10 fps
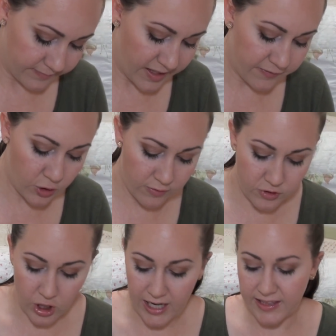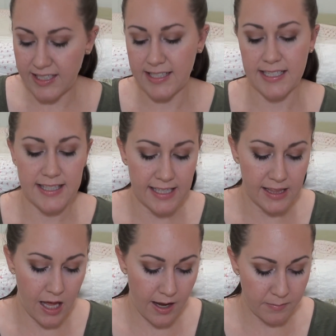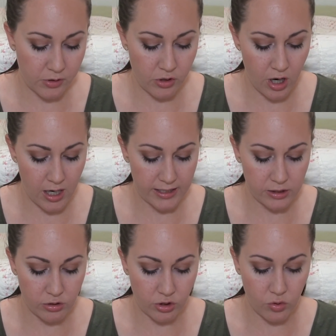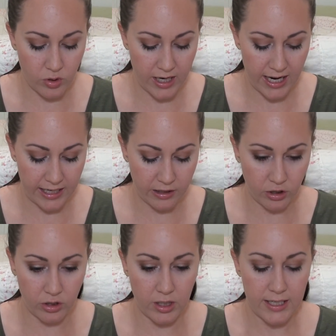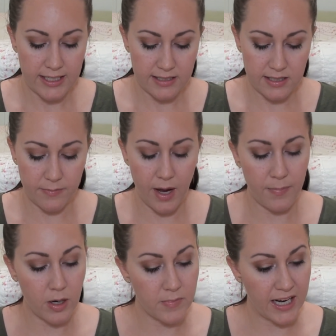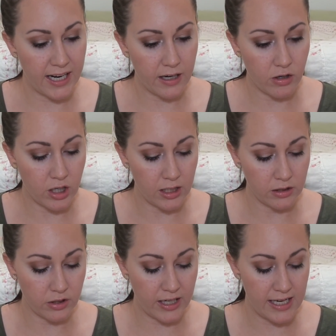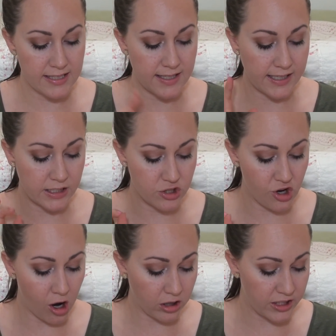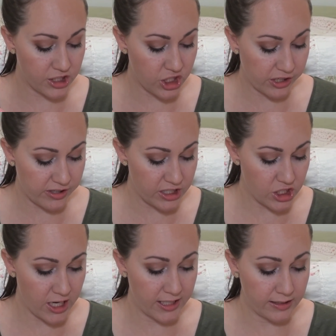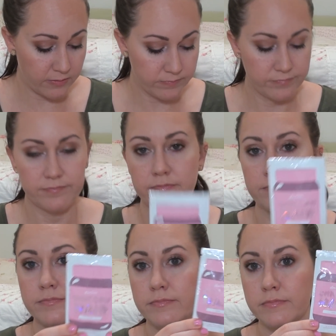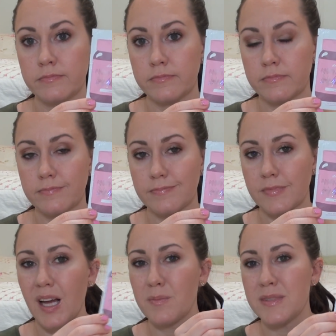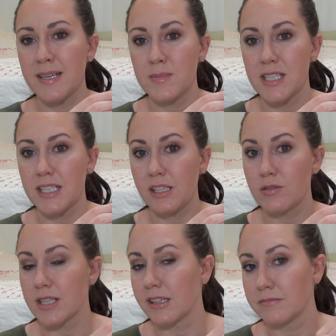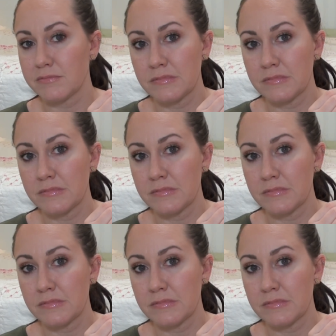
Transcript: If you have tried this, it's the Lime Crying Unicorn Hair Semi-Permanent Hair Color, and it's like a chocolate cherry shade. I'm tempted to use it.